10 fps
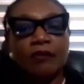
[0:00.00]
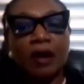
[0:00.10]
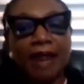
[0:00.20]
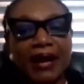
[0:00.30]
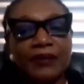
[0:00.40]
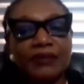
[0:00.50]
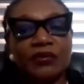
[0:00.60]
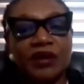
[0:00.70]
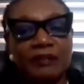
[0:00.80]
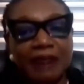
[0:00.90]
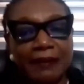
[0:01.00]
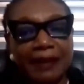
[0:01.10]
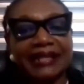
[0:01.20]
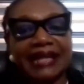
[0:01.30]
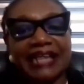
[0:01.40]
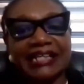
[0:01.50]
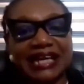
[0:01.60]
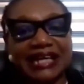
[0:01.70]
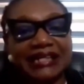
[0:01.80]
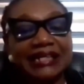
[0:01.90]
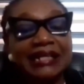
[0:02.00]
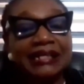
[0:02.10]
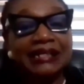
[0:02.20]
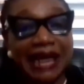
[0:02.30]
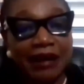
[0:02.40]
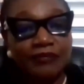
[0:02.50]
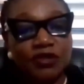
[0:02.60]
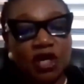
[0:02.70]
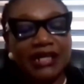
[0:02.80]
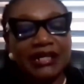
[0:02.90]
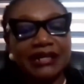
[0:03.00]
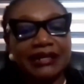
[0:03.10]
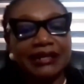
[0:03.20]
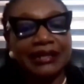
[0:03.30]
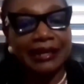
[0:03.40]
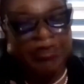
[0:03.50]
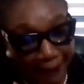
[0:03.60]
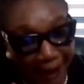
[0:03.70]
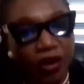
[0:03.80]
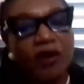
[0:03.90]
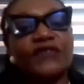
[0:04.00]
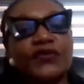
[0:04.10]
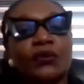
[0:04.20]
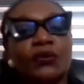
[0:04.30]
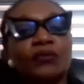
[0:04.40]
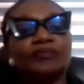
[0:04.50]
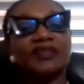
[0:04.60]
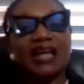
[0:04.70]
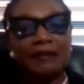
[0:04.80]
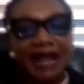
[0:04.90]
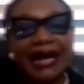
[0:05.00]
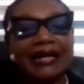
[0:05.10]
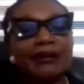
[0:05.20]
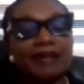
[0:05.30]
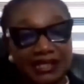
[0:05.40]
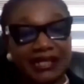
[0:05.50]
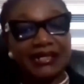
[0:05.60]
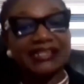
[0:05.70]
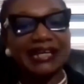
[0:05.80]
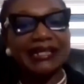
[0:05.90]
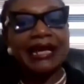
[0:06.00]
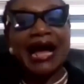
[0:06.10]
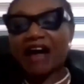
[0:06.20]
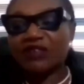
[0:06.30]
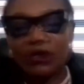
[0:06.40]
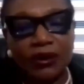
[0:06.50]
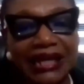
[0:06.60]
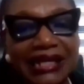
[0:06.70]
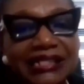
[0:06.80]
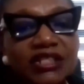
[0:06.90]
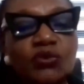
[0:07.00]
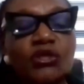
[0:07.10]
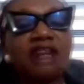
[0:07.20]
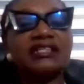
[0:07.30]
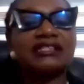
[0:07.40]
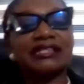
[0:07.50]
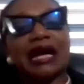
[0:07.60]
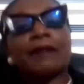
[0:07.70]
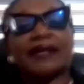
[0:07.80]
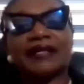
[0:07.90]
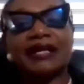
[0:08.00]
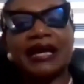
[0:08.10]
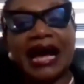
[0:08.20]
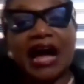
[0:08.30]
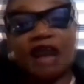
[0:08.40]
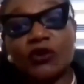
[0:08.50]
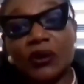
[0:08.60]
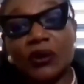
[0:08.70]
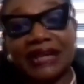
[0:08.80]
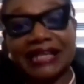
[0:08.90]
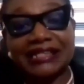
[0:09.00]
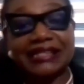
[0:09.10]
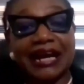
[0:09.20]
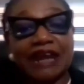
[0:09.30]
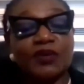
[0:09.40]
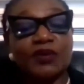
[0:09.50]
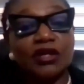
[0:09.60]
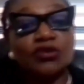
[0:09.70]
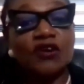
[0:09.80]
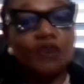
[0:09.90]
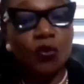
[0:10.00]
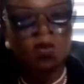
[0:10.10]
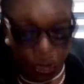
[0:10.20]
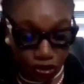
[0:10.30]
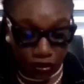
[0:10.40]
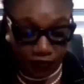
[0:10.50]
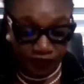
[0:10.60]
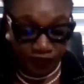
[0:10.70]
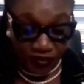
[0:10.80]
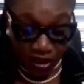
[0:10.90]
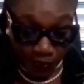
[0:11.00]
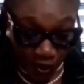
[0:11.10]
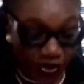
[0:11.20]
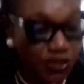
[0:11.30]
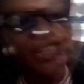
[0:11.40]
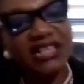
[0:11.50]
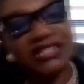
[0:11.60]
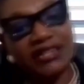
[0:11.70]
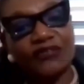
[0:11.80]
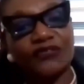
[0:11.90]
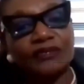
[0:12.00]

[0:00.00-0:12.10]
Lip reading: But remember that I said, I'm talking my own view. I'm an academic, you understand? Having looked at it with all these things happening, I have looked at it and I have begun to even question the provision itself.